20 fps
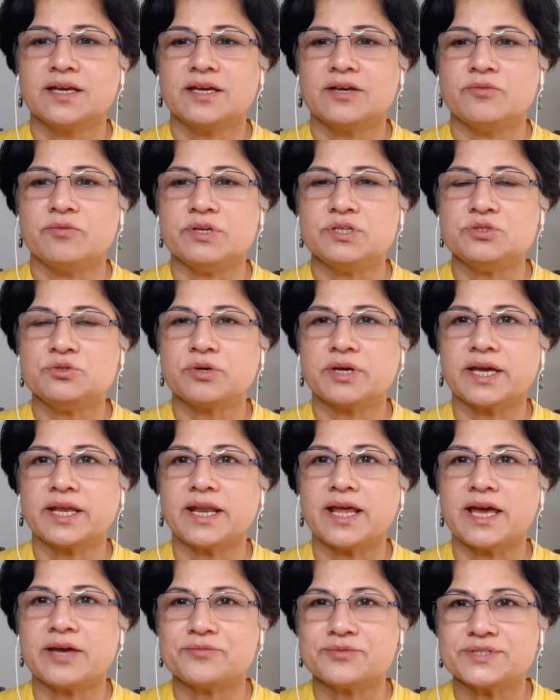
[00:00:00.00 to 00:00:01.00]
which you can
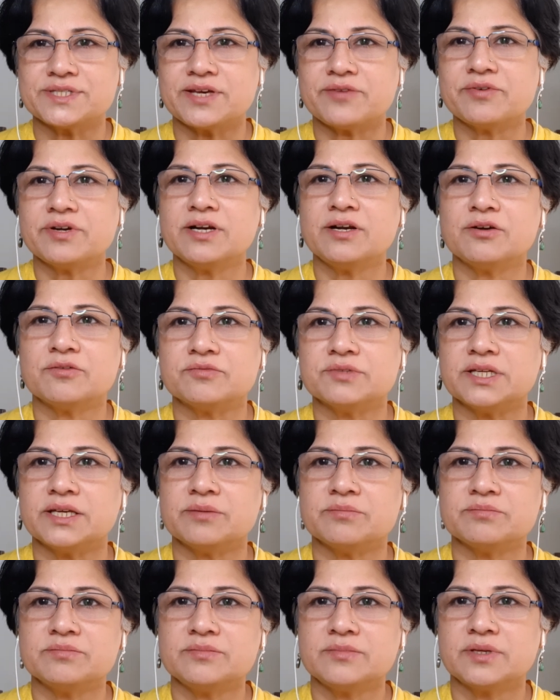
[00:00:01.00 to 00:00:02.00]
have several of
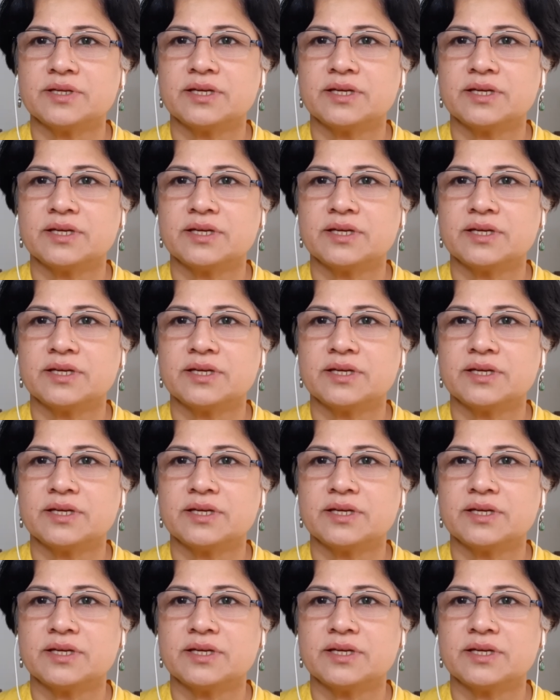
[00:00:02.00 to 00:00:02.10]
them.